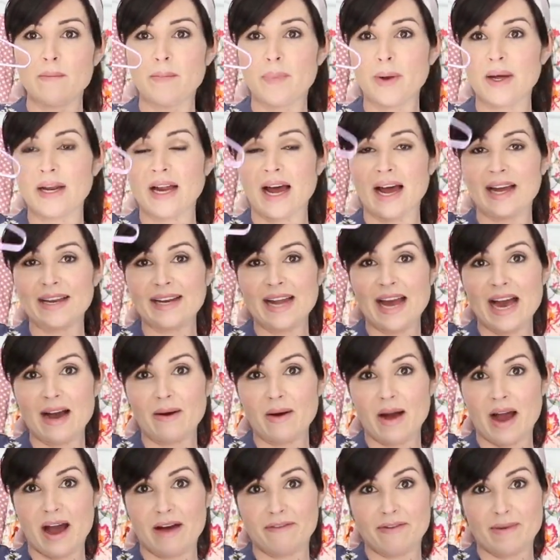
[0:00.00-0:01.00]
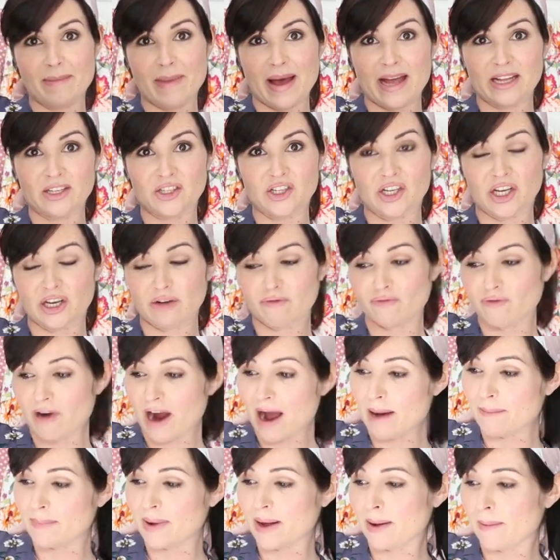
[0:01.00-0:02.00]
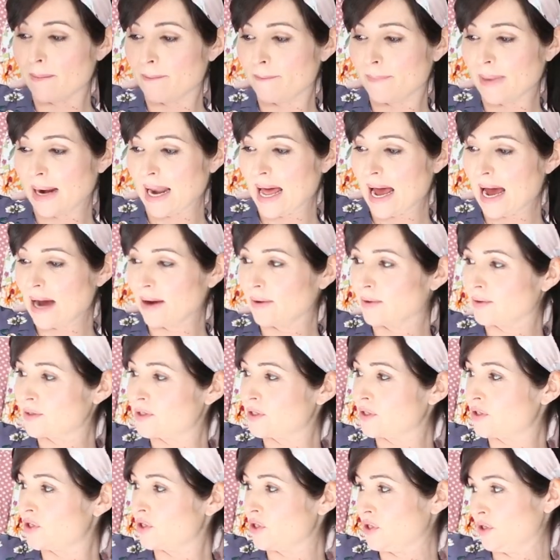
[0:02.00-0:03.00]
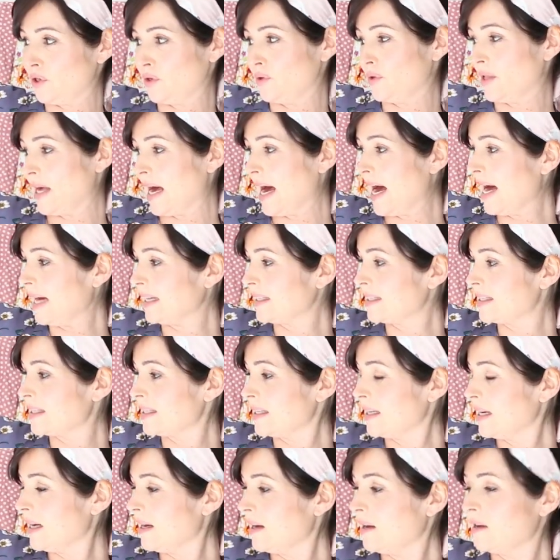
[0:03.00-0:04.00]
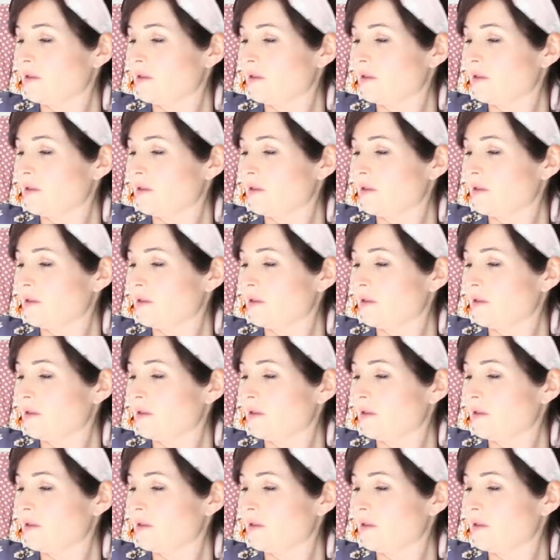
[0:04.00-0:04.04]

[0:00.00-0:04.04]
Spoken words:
but I now have a matching wrap blouse to that.